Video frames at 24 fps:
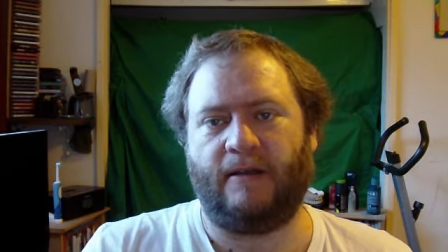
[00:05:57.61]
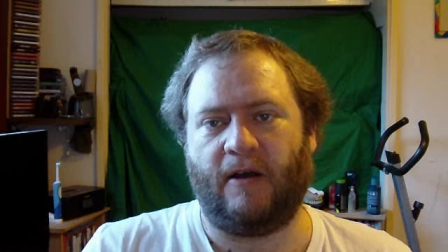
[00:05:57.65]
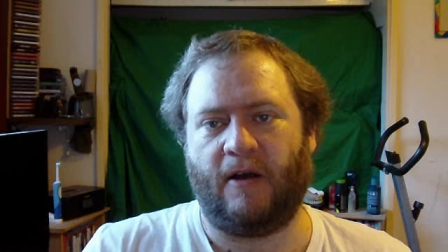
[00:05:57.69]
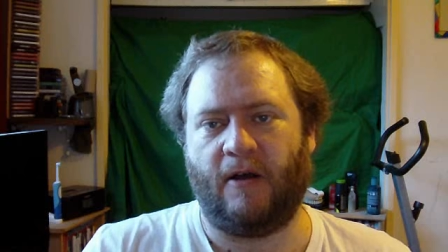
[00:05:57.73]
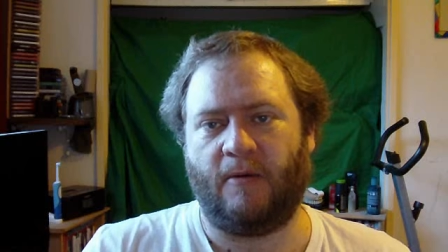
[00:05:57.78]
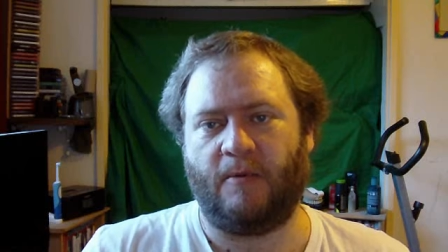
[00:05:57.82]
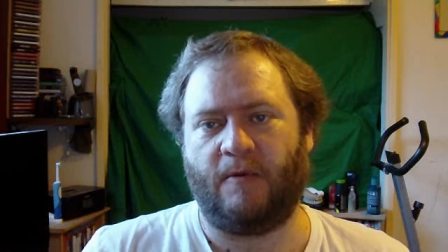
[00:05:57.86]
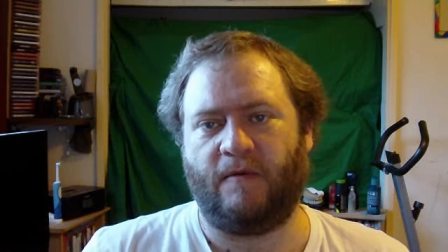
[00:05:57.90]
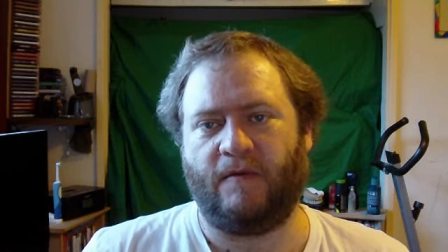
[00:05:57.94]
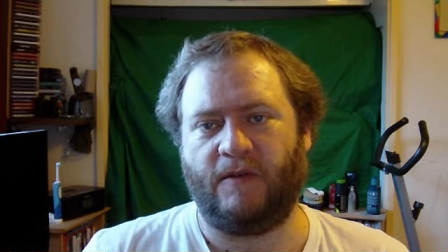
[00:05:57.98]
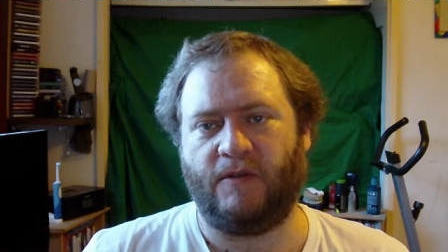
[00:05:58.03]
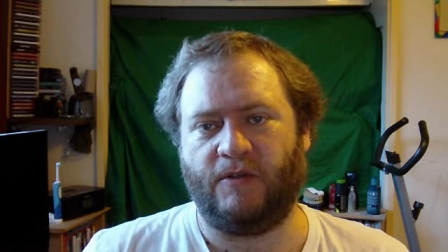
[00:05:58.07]
I
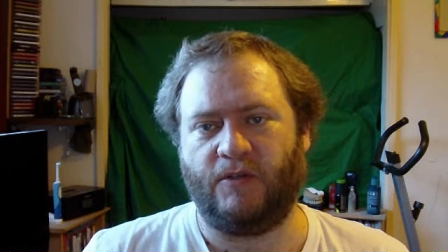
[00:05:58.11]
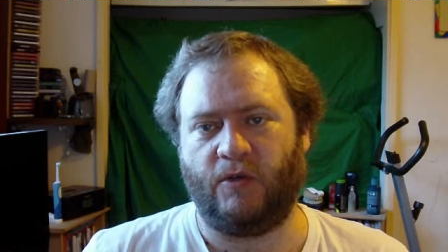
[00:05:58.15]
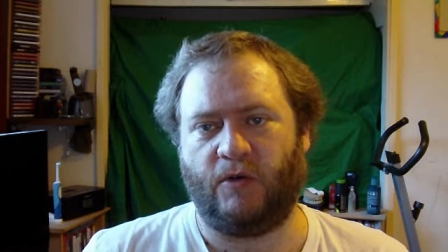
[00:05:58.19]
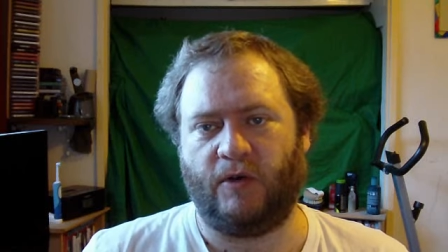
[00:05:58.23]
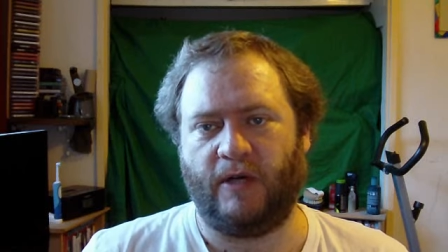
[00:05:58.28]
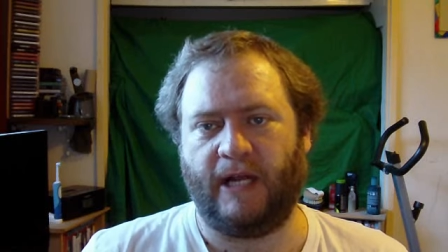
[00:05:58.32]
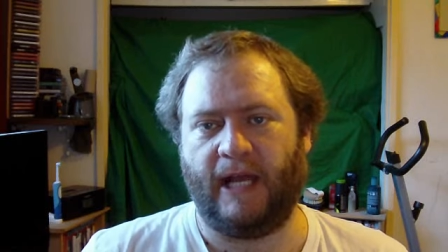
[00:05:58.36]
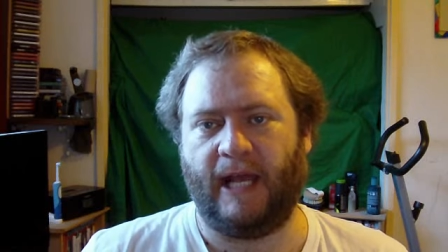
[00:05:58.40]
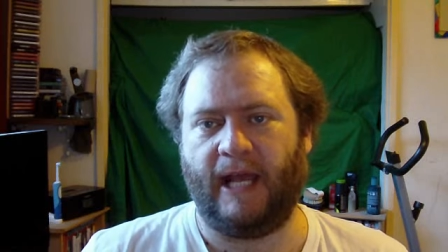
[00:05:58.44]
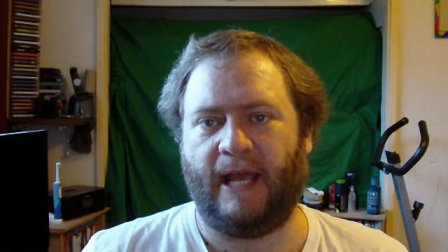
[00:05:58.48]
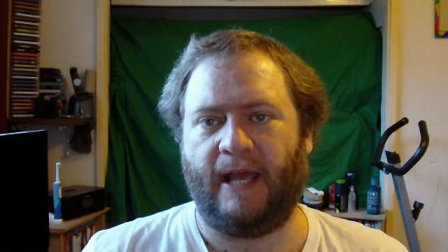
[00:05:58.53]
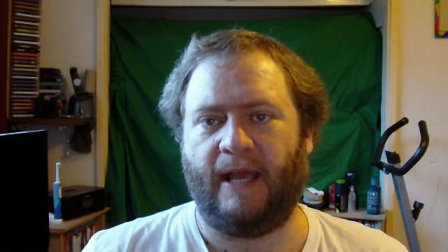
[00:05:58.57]
hope you've
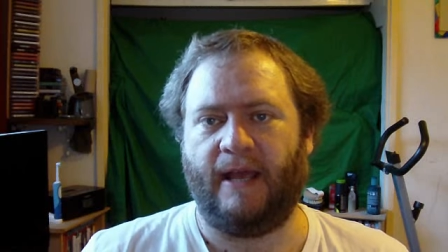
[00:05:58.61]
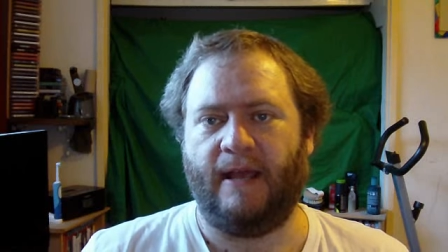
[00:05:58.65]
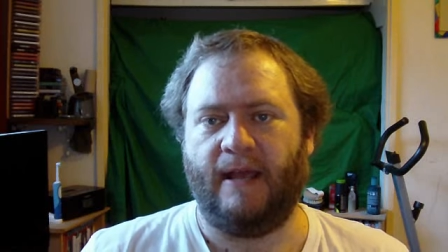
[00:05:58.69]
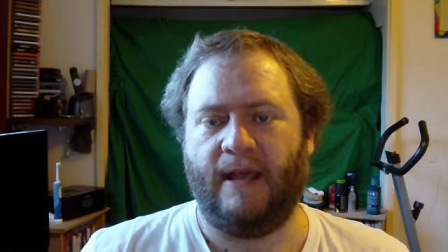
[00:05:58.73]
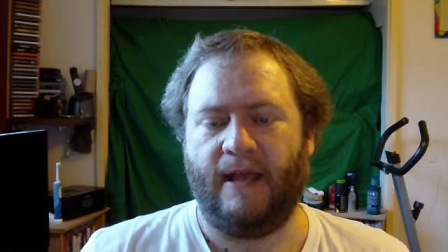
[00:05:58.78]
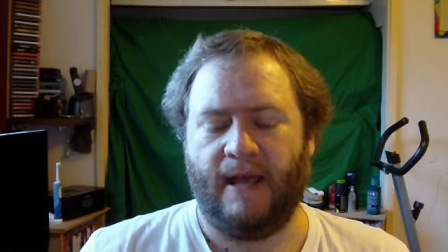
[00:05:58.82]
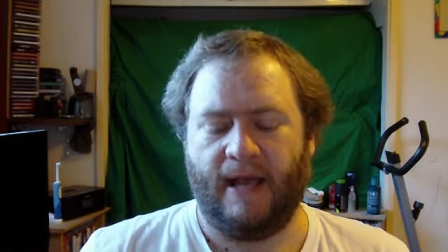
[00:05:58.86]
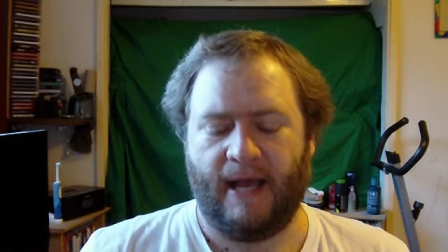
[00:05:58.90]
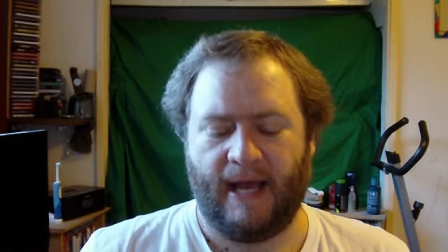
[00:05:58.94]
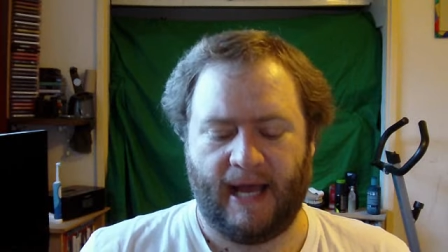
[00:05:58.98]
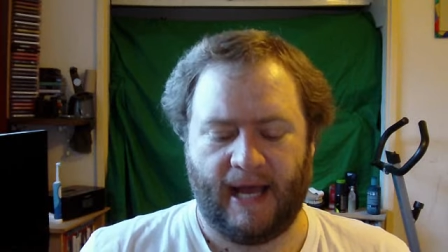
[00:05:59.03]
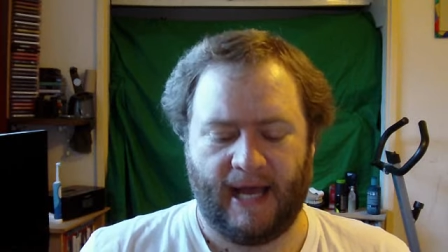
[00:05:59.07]
enjoyed it,
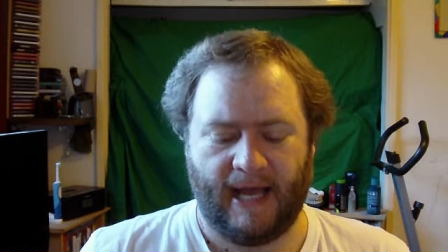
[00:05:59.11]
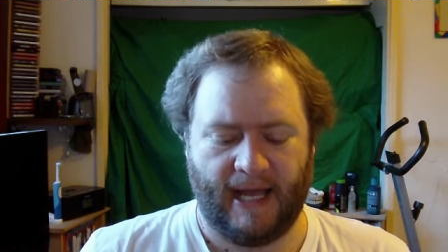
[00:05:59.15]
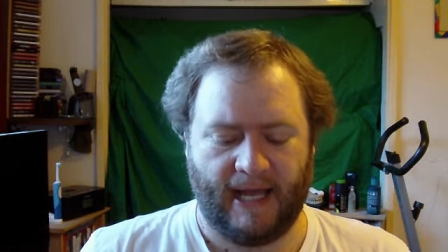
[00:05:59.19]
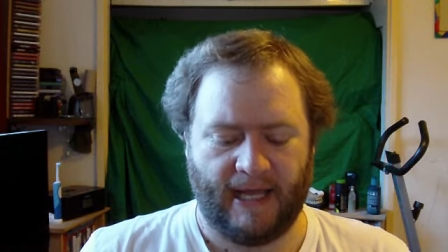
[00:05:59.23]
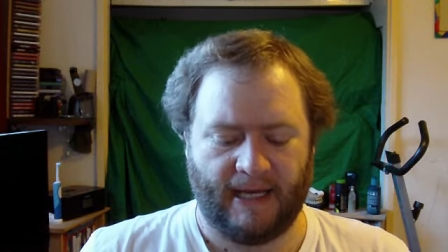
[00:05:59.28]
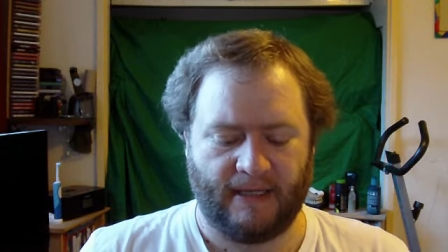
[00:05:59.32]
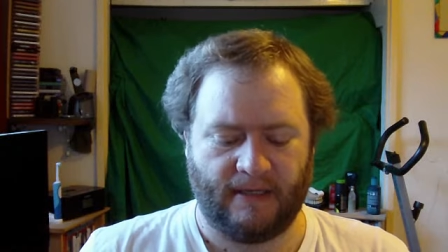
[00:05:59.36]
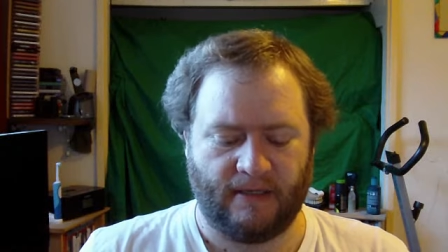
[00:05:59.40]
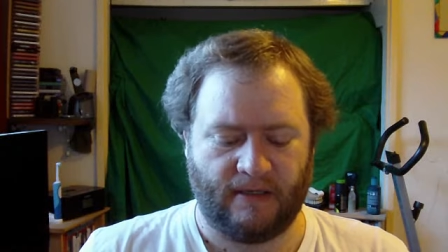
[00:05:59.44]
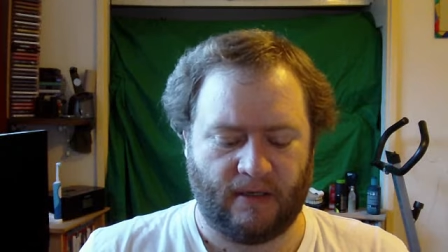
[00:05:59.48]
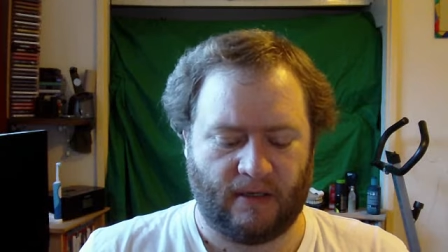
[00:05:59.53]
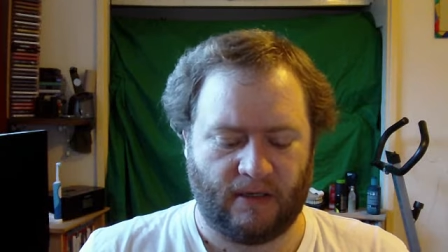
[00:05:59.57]

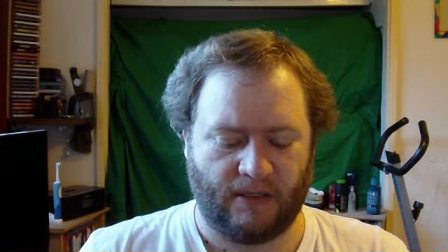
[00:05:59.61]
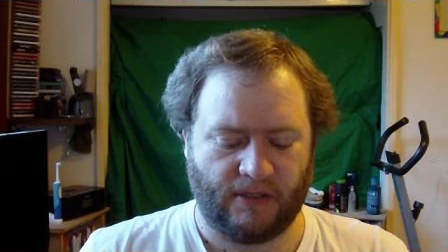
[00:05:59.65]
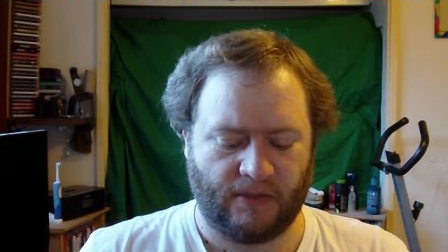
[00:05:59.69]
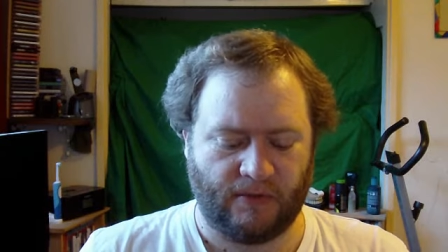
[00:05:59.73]
and I